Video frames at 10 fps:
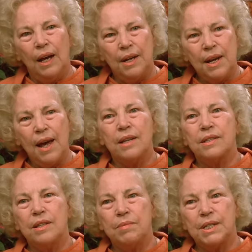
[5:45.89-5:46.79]
and he
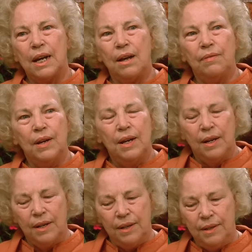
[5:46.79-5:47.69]
asks himself,
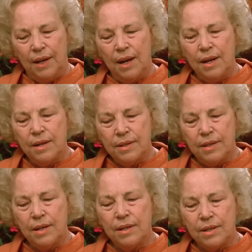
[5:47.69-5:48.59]
does
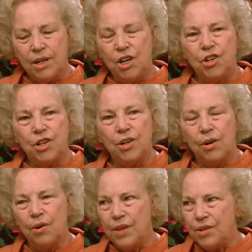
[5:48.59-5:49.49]
this teacher
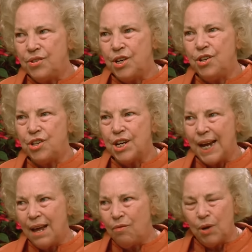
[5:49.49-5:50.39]
or this teaching
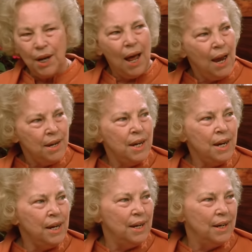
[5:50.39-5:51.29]
have what I
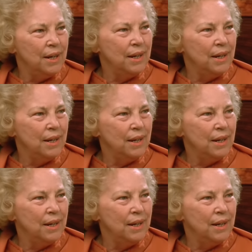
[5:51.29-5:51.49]
need?